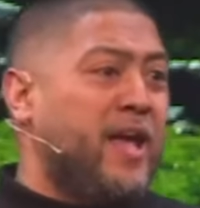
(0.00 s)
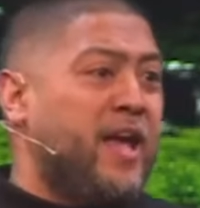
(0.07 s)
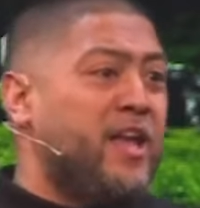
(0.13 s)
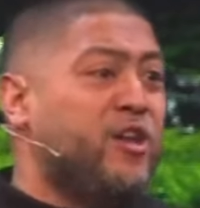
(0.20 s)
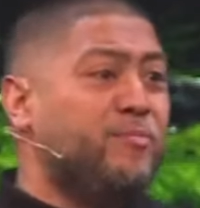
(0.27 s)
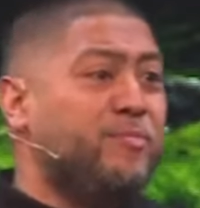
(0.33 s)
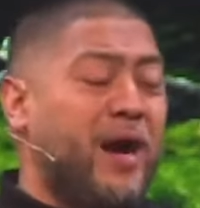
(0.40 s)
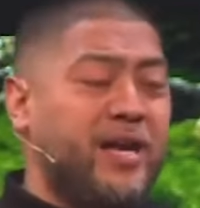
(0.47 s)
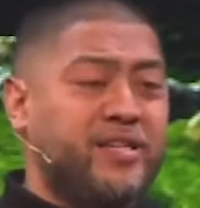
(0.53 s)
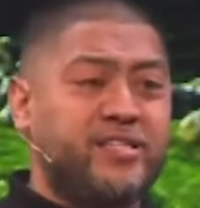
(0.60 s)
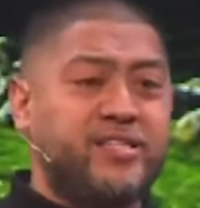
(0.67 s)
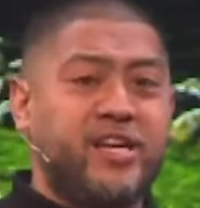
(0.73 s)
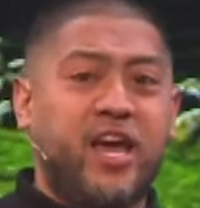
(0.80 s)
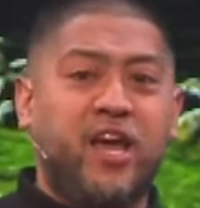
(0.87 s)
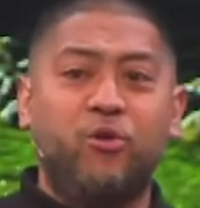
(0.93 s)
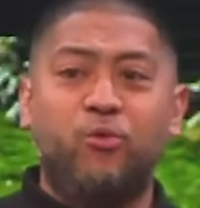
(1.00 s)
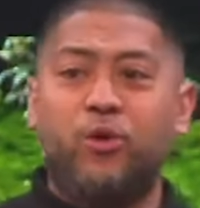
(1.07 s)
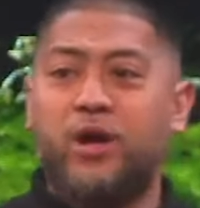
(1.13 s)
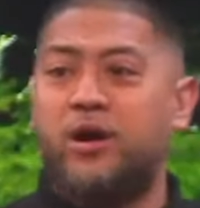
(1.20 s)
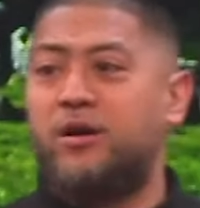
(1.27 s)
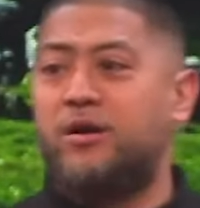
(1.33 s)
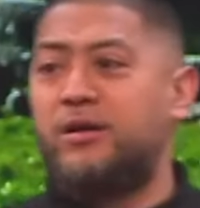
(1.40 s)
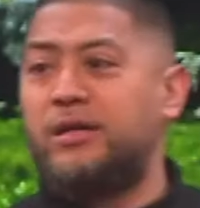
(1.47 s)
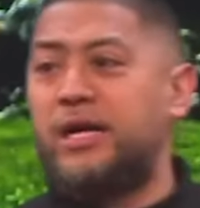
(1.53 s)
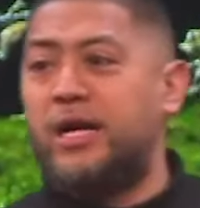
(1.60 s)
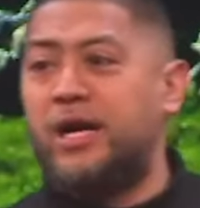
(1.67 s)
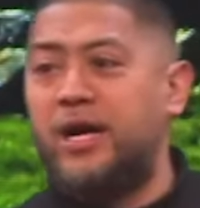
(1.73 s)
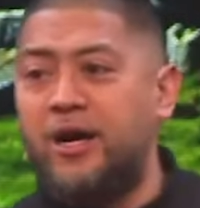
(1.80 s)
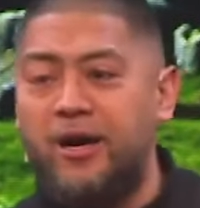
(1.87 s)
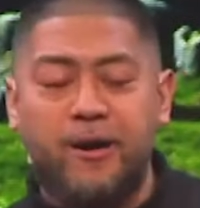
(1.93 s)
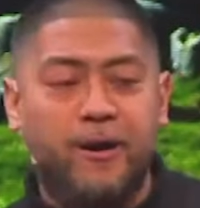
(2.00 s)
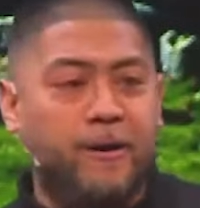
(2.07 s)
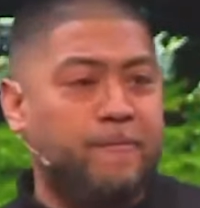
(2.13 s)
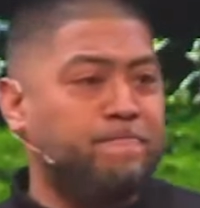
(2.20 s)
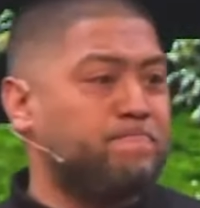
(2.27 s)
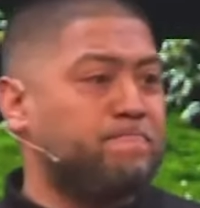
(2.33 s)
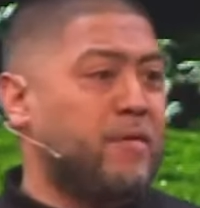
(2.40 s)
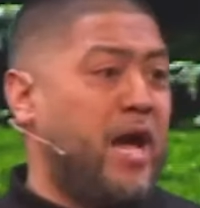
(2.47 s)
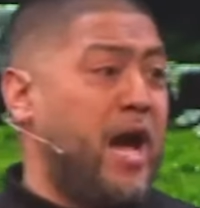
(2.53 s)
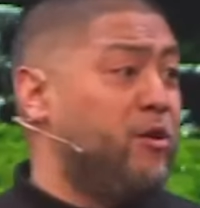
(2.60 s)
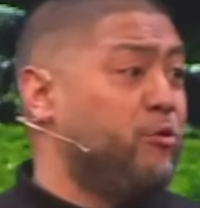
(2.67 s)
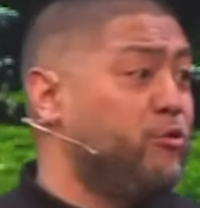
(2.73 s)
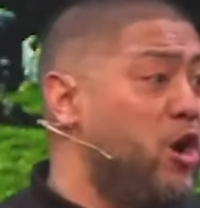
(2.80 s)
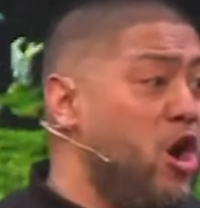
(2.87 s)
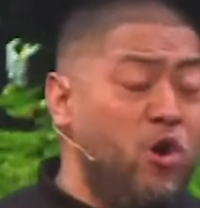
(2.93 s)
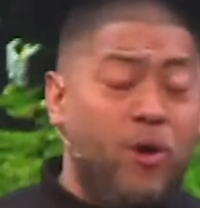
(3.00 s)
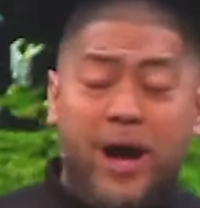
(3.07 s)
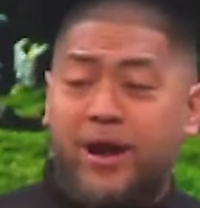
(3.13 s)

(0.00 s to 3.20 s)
And you might say, well, I don't know.